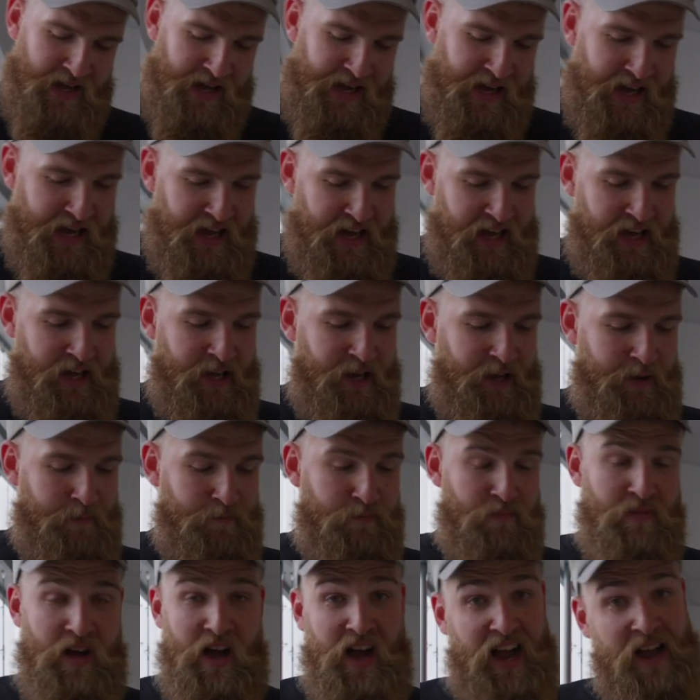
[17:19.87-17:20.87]

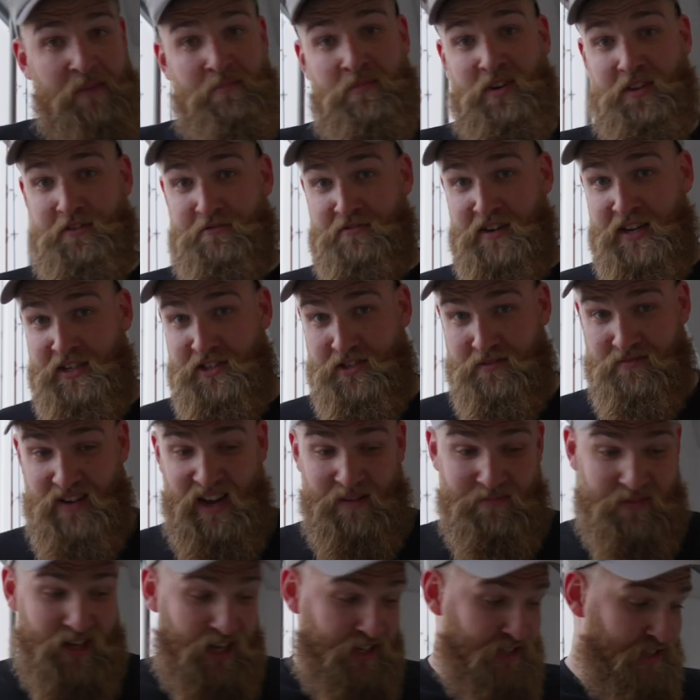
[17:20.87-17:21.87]
I'm not French,
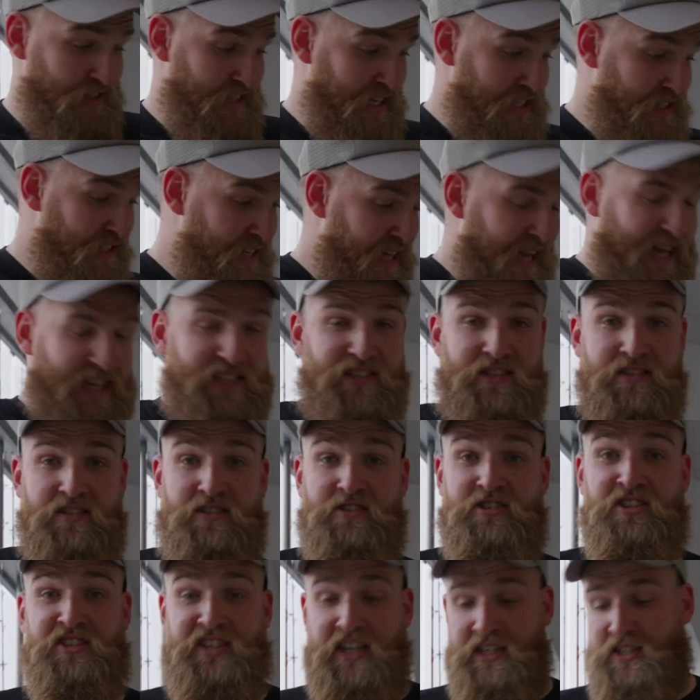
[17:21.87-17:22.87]
I'm Dutch, as the accent
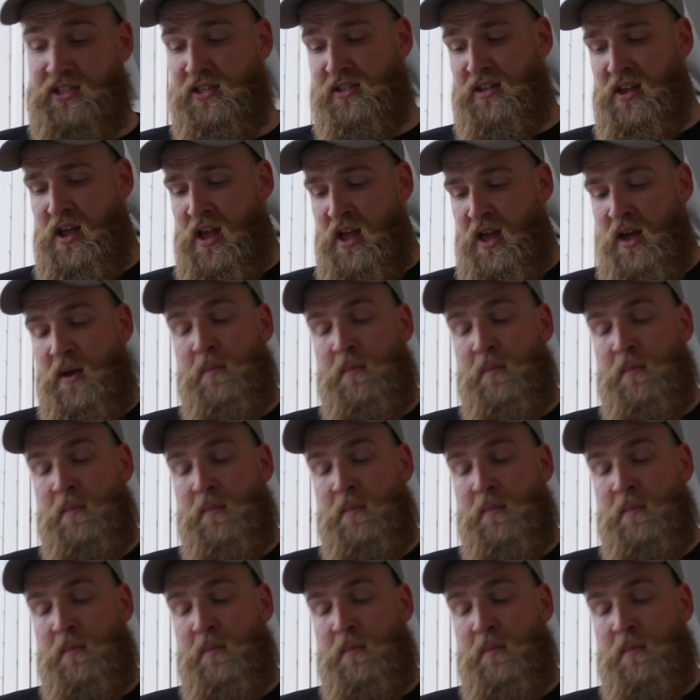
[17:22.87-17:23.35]
suggests.